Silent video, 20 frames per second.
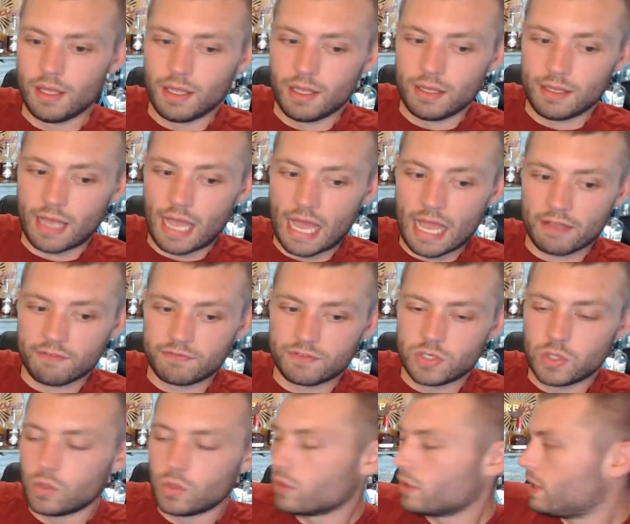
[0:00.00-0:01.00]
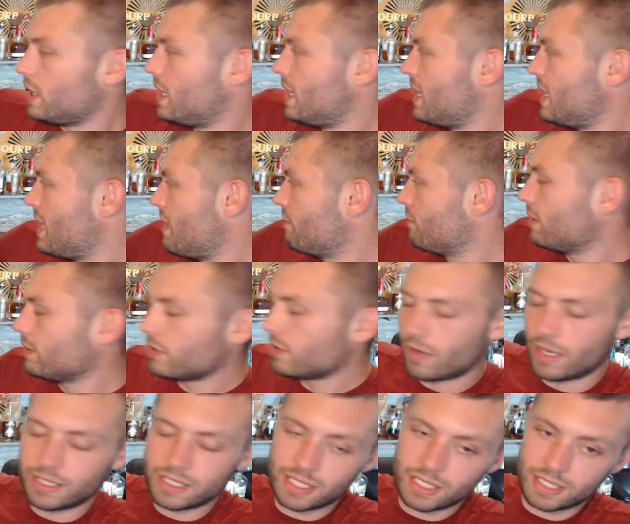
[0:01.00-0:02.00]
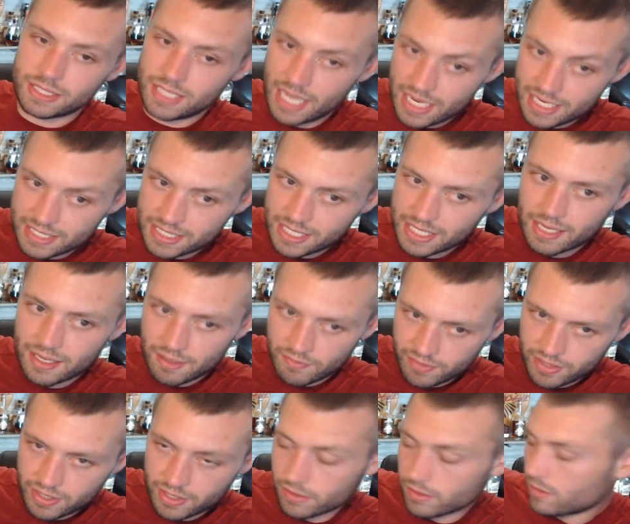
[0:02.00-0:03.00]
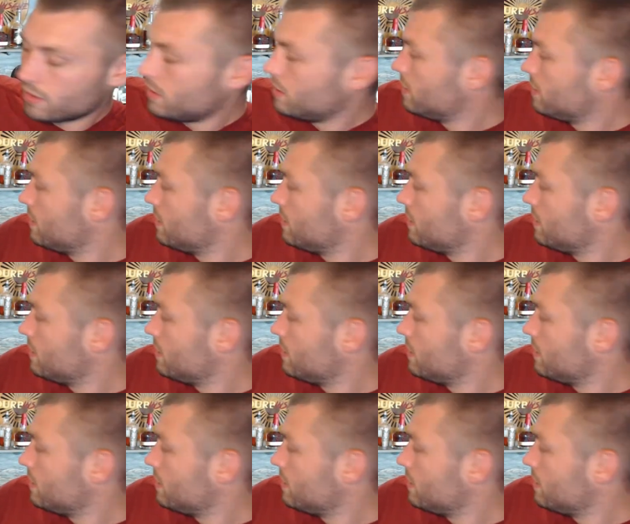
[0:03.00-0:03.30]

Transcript: I've toured, I did a tasting at Heaven Hill.